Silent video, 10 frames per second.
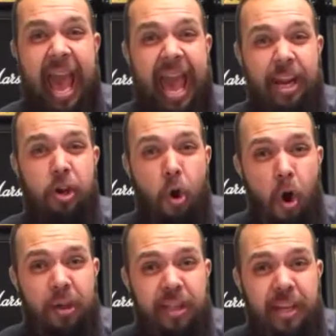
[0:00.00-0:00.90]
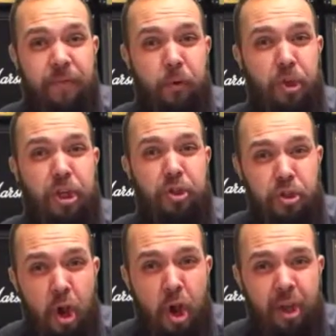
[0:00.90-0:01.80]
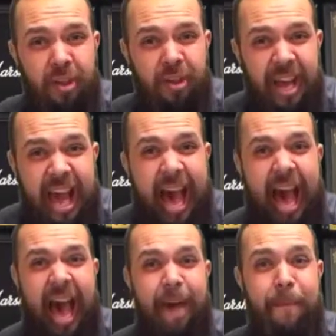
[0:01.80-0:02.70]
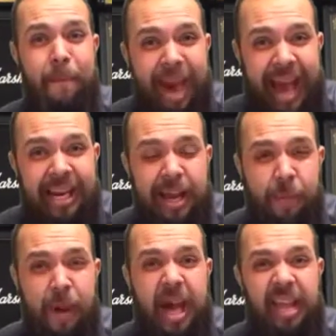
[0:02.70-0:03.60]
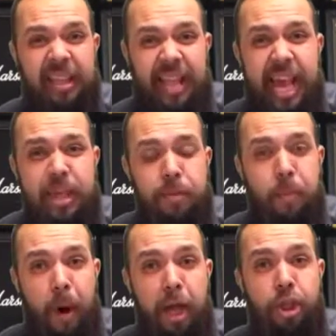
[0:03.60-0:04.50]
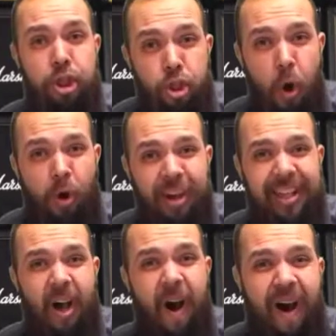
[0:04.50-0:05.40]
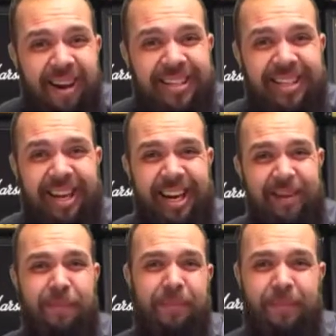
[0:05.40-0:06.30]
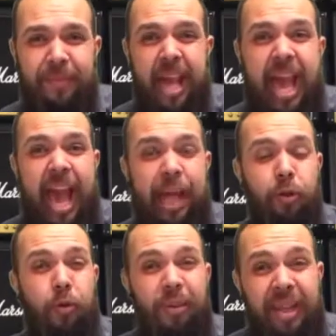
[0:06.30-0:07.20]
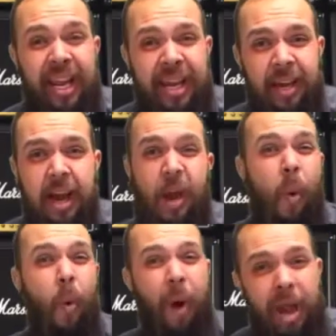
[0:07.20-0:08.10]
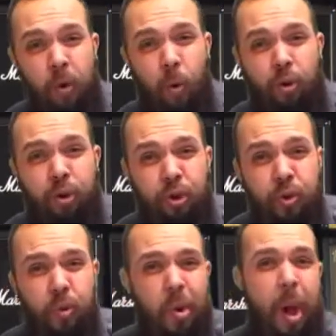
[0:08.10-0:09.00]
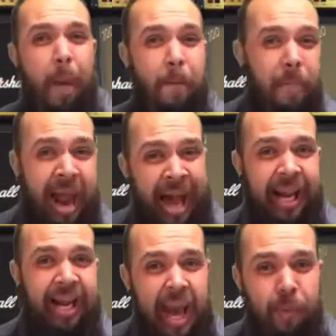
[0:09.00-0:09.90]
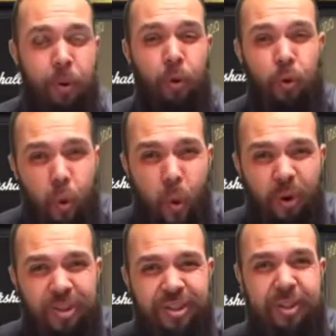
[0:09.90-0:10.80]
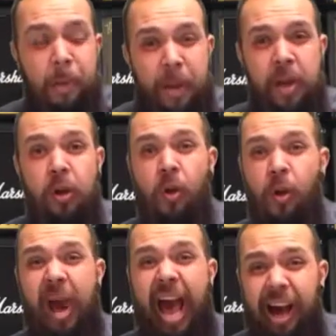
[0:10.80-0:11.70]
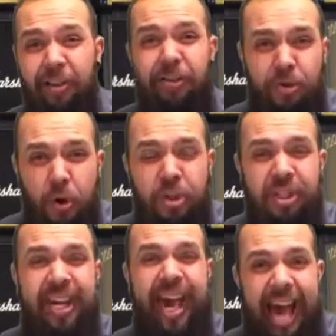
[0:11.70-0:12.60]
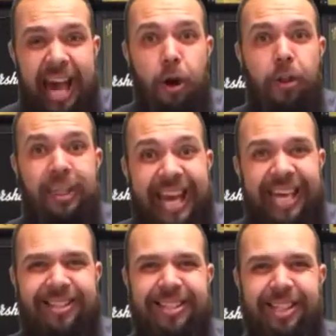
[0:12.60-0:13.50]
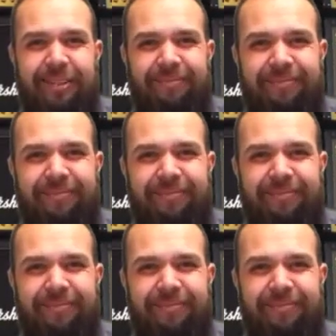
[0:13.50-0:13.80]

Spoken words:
And lastly, for dessert, a Magnum Death Bite chocolate ice cream. And to drink, 1 or 2 Black Label quarts, depending on how thirsty Gerard gets.